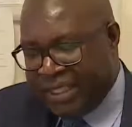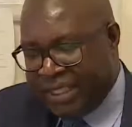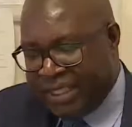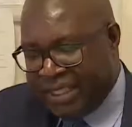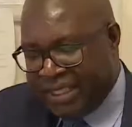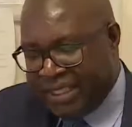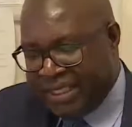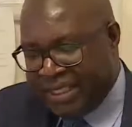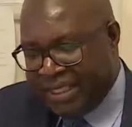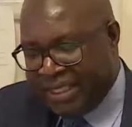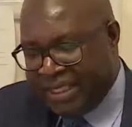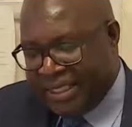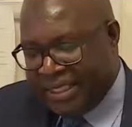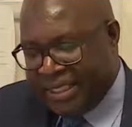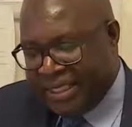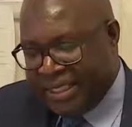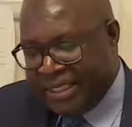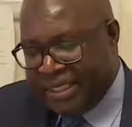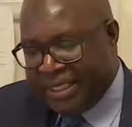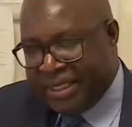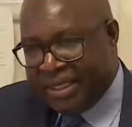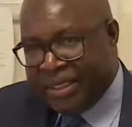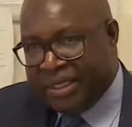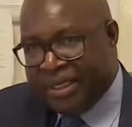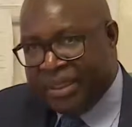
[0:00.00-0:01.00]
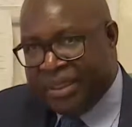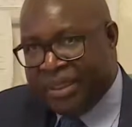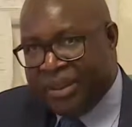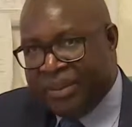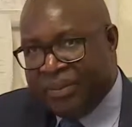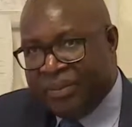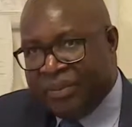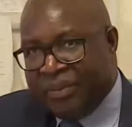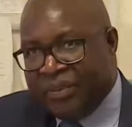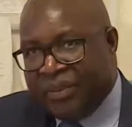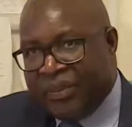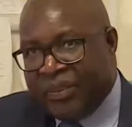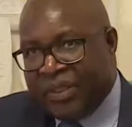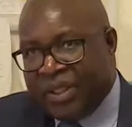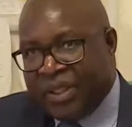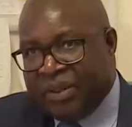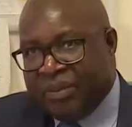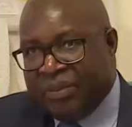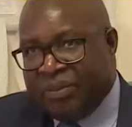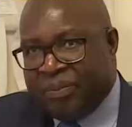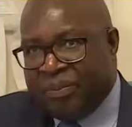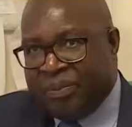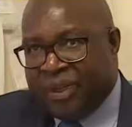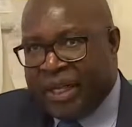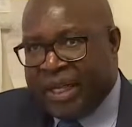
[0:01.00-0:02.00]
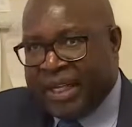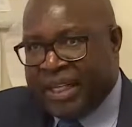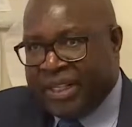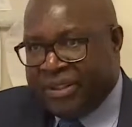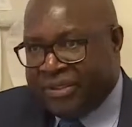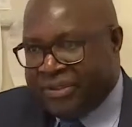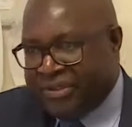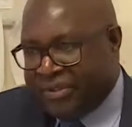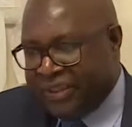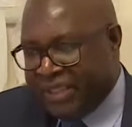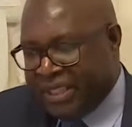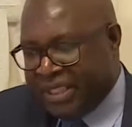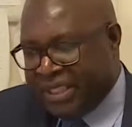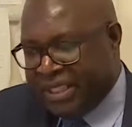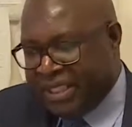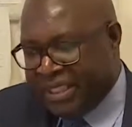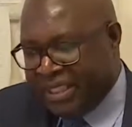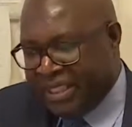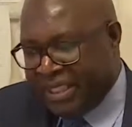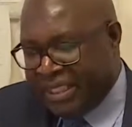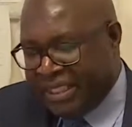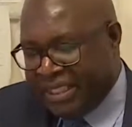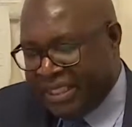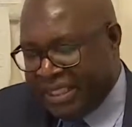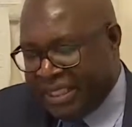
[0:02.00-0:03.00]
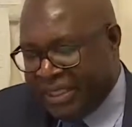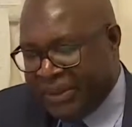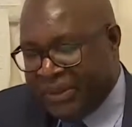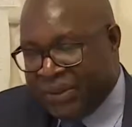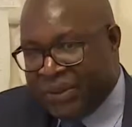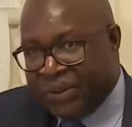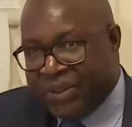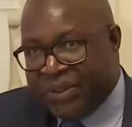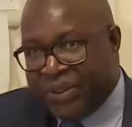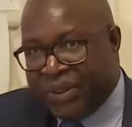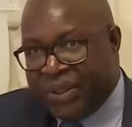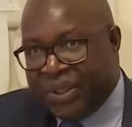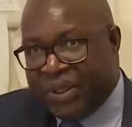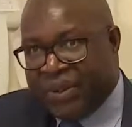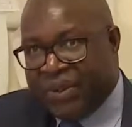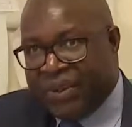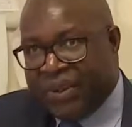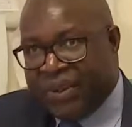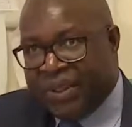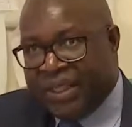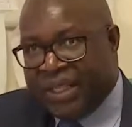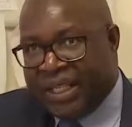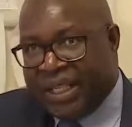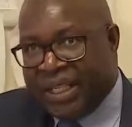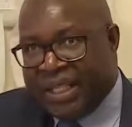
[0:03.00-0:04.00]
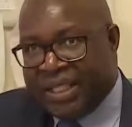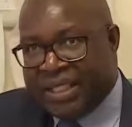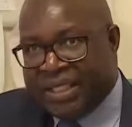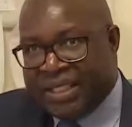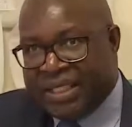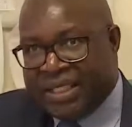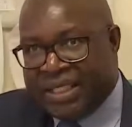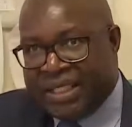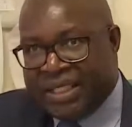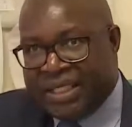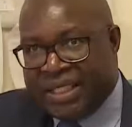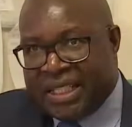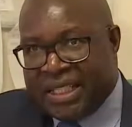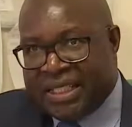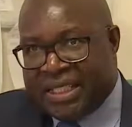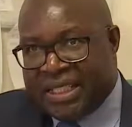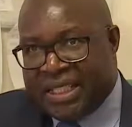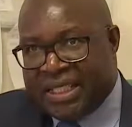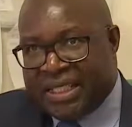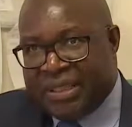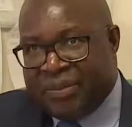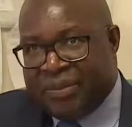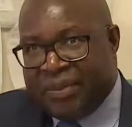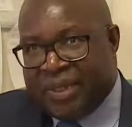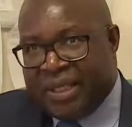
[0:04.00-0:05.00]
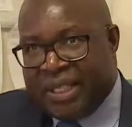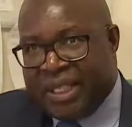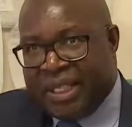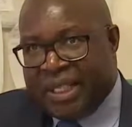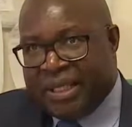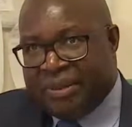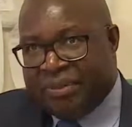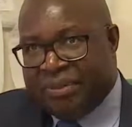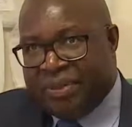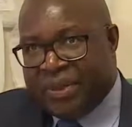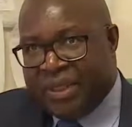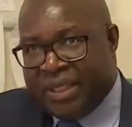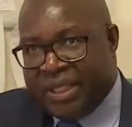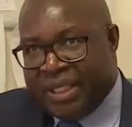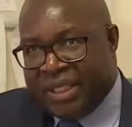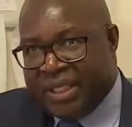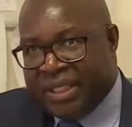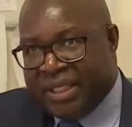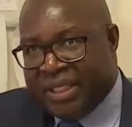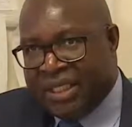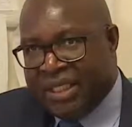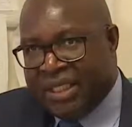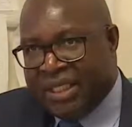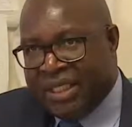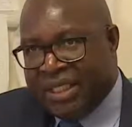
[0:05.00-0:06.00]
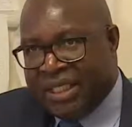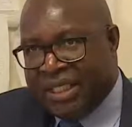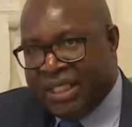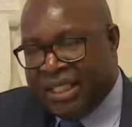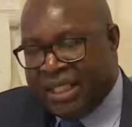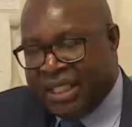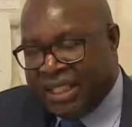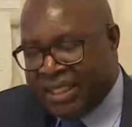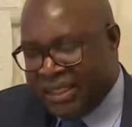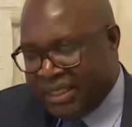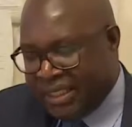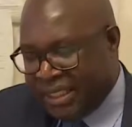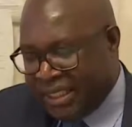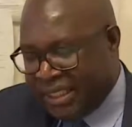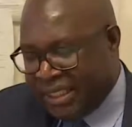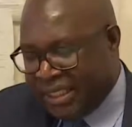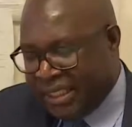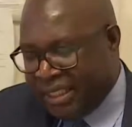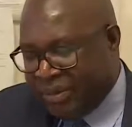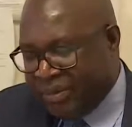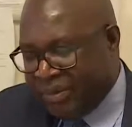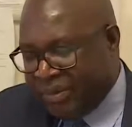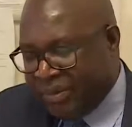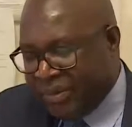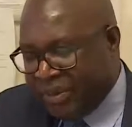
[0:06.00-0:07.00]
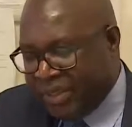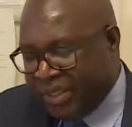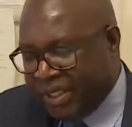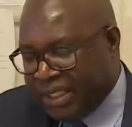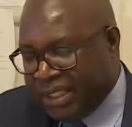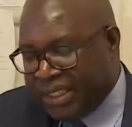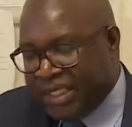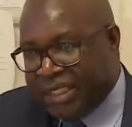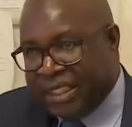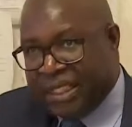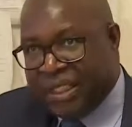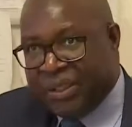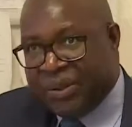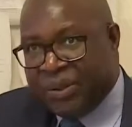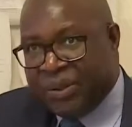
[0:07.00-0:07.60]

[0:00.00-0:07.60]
are certain benefits that are also recognized, such as PIP, that can